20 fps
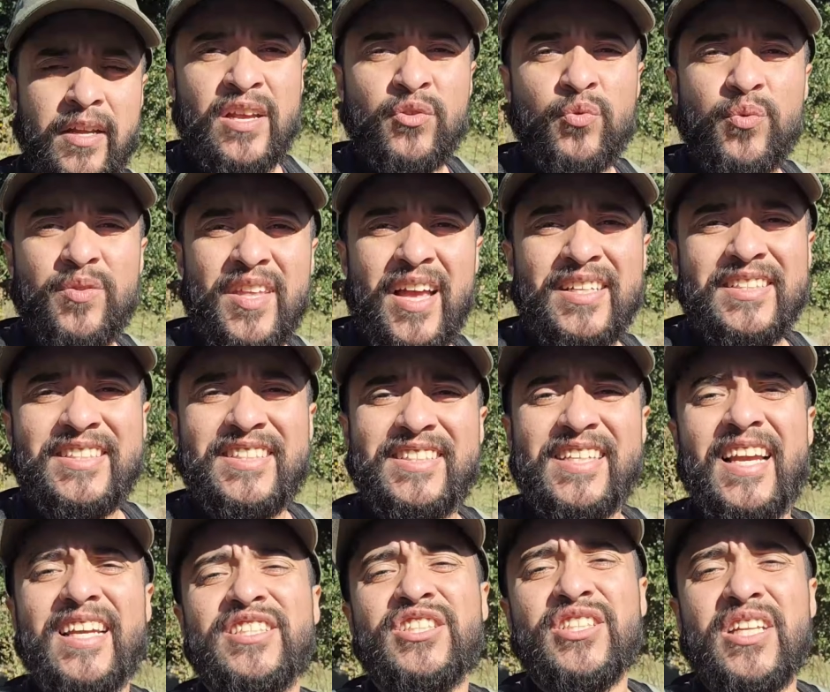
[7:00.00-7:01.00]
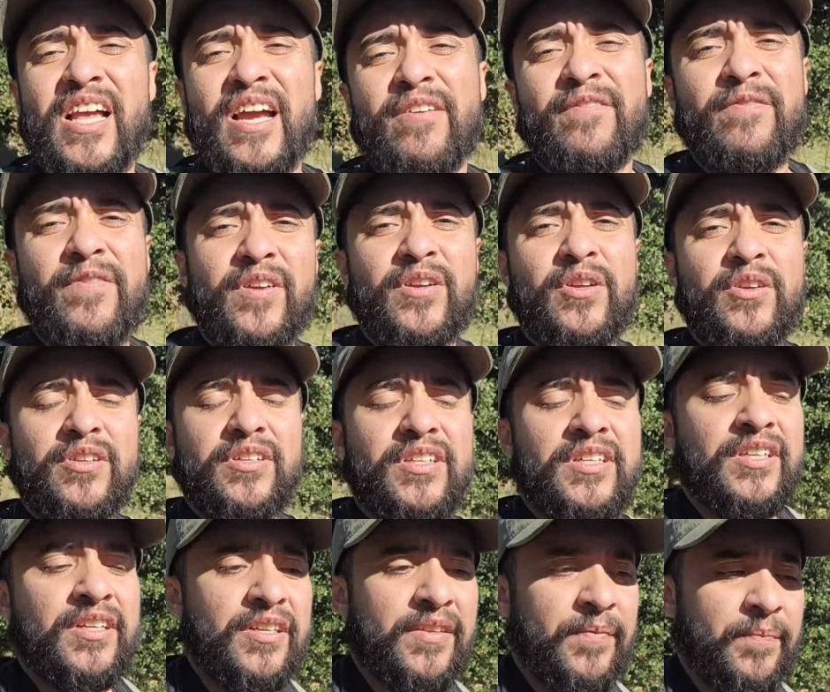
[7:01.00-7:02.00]
that's what that sage-like figure
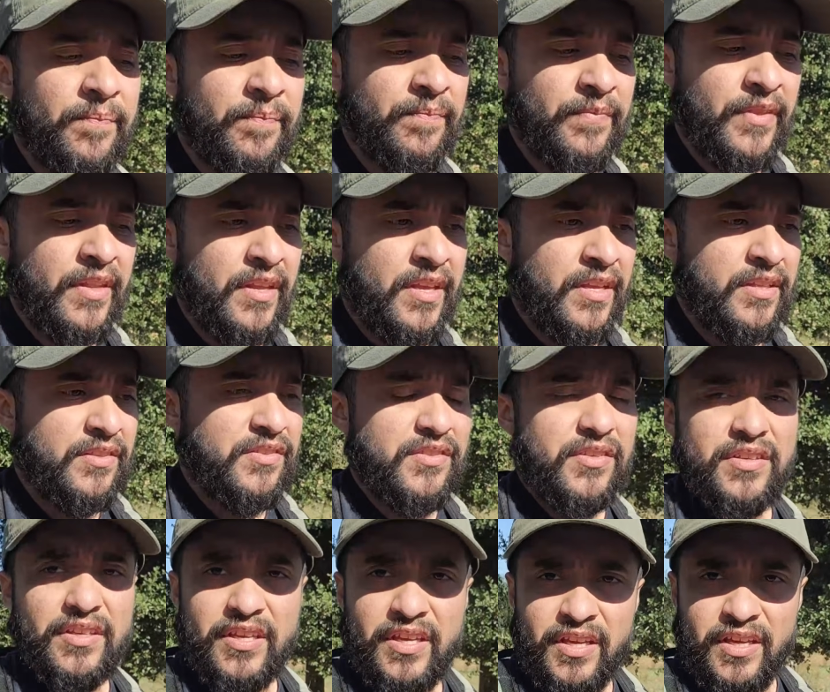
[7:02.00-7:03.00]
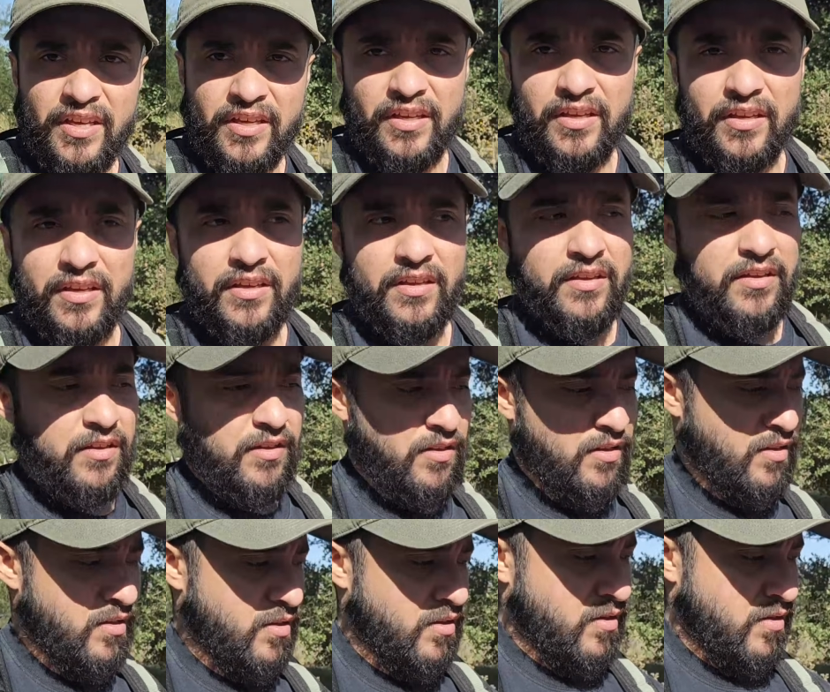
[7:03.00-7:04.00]
did. It's the king
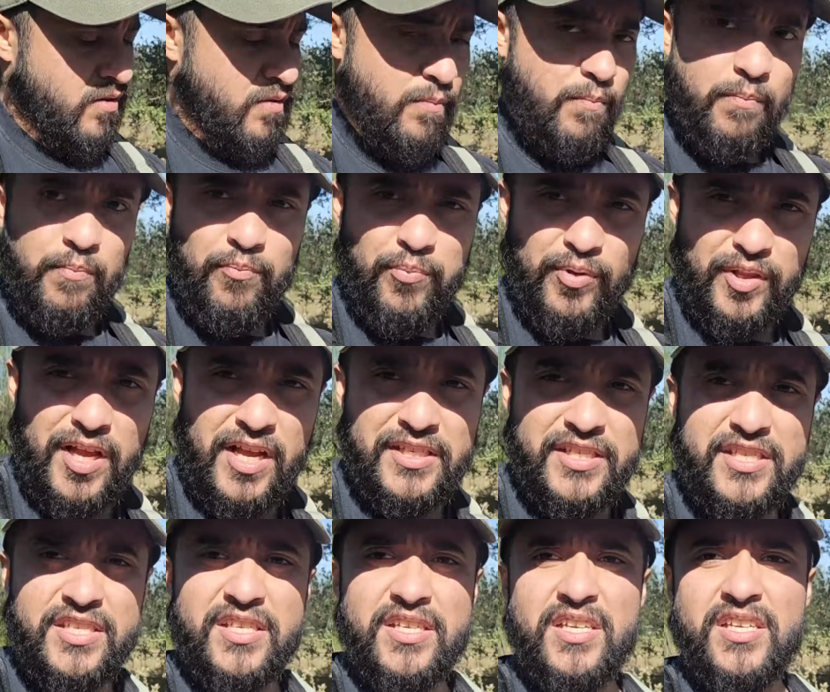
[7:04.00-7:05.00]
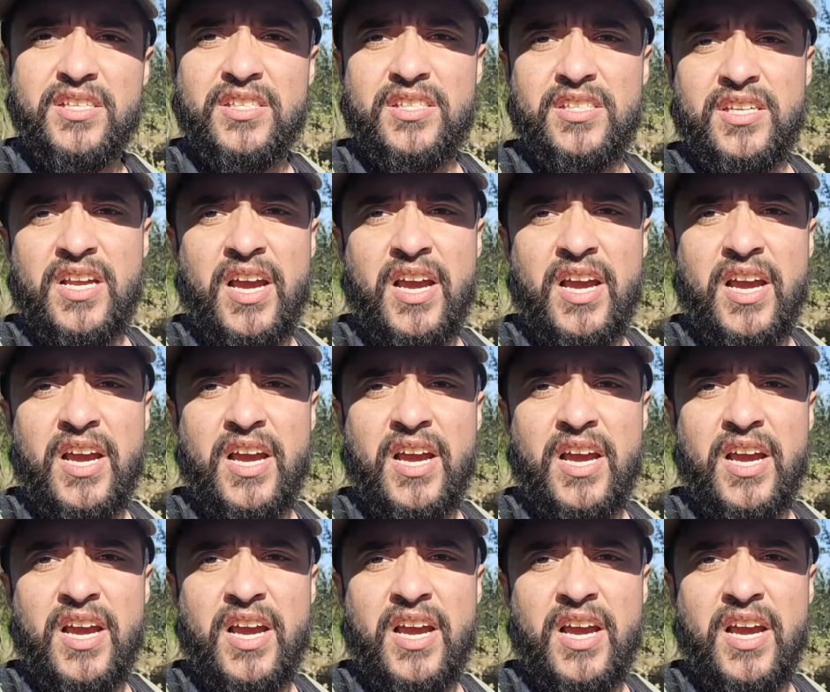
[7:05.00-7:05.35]
blessing his